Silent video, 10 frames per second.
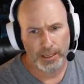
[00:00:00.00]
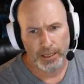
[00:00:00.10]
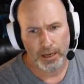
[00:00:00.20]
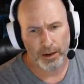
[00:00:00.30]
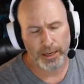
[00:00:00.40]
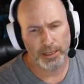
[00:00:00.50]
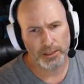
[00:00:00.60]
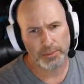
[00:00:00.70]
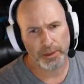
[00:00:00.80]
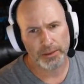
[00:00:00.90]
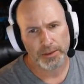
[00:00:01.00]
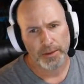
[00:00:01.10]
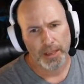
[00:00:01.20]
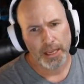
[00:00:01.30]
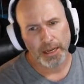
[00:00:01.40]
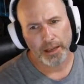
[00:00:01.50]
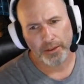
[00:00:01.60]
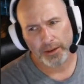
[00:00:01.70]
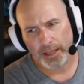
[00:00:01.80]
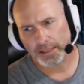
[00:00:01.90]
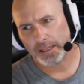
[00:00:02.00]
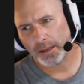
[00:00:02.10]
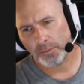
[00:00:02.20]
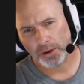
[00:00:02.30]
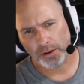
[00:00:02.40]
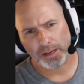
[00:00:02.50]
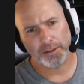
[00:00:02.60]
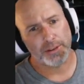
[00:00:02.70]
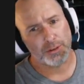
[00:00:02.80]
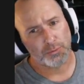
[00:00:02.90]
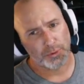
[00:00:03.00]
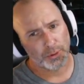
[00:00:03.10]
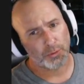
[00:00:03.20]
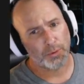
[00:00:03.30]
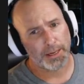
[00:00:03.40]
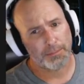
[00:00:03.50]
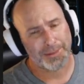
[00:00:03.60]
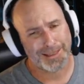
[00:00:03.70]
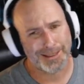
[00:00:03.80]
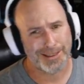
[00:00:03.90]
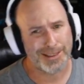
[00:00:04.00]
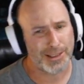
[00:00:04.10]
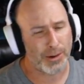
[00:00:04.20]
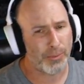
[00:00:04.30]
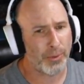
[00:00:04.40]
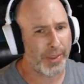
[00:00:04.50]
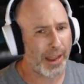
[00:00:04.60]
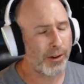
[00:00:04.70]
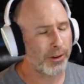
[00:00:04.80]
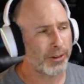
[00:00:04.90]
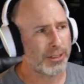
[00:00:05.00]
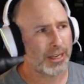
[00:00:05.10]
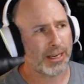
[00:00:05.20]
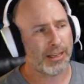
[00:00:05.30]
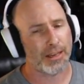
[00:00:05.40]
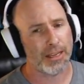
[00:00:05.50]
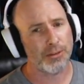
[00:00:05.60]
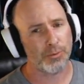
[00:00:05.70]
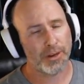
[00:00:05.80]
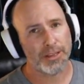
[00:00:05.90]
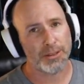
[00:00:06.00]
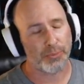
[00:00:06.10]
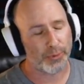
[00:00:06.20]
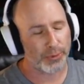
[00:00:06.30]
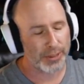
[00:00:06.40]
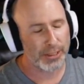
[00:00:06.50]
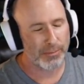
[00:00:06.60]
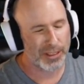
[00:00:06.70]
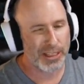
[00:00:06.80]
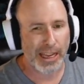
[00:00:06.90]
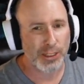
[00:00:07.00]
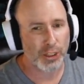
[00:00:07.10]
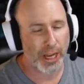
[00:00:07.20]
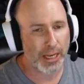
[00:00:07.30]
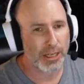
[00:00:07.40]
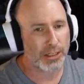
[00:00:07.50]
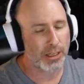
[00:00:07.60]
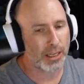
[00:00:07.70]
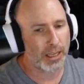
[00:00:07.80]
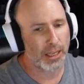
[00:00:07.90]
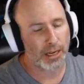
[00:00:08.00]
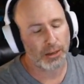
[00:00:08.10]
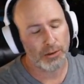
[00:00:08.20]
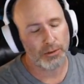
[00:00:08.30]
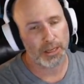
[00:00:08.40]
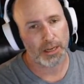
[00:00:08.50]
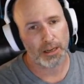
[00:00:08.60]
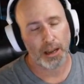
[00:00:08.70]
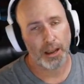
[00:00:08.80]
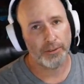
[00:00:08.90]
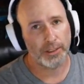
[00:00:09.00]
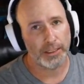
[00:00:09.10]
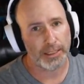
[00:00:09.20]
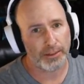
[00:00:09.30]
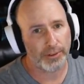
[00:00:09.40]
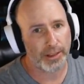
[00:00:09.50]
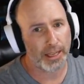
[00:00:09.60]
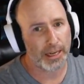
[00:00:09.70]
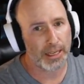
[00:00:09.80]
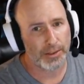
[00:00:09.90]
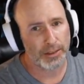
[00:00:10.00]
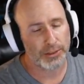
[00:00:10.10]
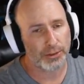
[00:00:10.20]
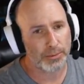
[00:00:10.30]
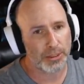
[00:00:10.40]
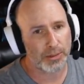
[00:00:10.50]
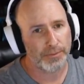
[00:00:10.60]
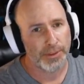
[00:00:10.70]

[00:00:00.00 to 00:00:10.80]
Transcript: All right, endless spells. Now, the last thing, we're going to cover these real quick because without understanding that each one of these pretty much got changed, and you can, I have a link for that in the description.